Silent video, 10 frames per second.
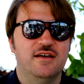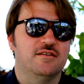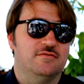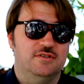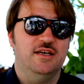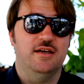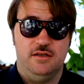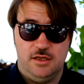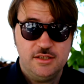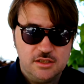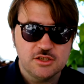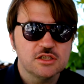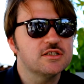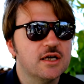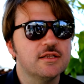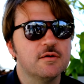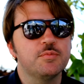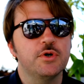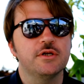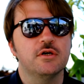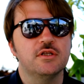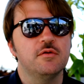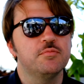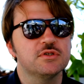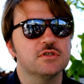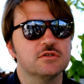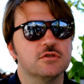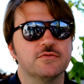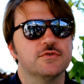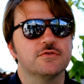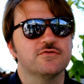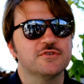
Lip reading: Yeah, this is the point, no? The importance of